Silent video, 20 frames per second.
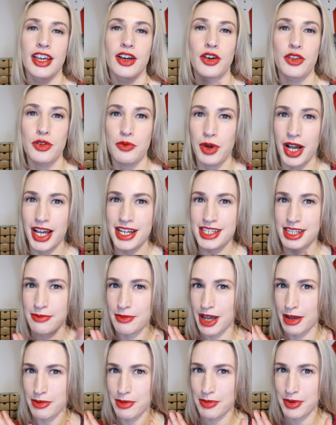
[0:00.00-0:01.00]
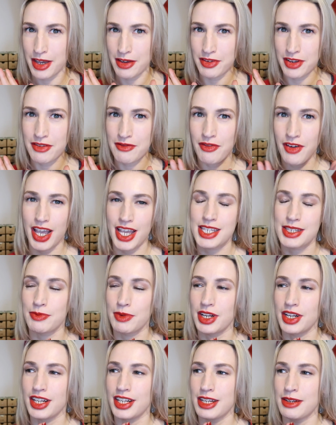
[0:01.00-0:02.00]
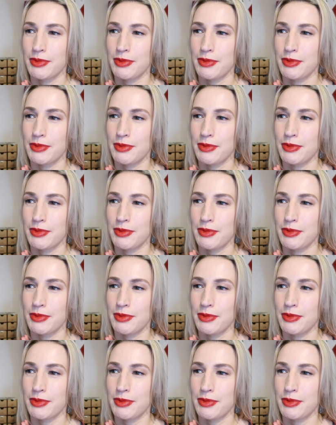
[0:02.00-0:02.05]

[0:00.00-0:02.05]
Otherwise, it might be a bit of an investment and